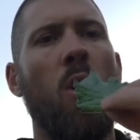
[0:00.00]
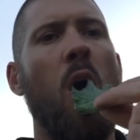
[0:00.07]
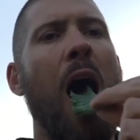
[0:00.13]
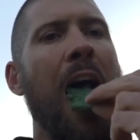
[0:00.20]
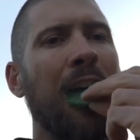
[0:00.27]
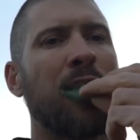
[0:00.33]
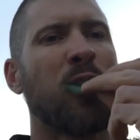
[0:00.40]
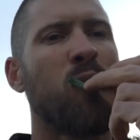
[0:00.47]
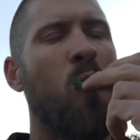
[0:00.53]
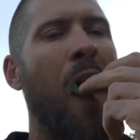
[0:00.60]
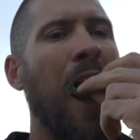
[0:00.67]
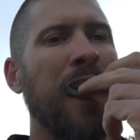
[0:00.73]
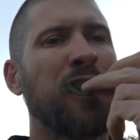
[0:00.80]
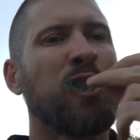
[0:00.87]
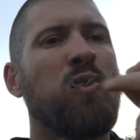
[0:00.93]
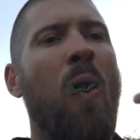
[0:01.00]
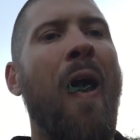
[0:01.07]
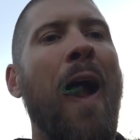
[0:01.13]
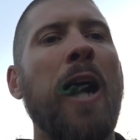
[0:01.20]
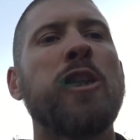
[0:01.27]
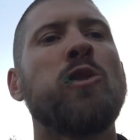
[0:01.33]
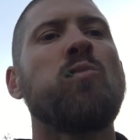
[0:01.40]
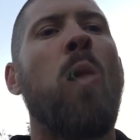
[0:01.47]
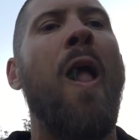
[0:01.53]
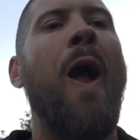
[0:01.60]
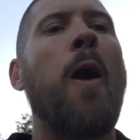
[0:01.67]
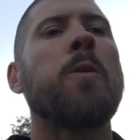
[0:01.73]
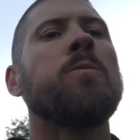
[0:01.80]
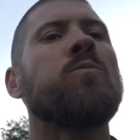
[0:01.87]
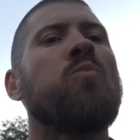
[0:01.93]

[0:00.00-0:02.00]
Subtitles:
be eaten raw or cooked.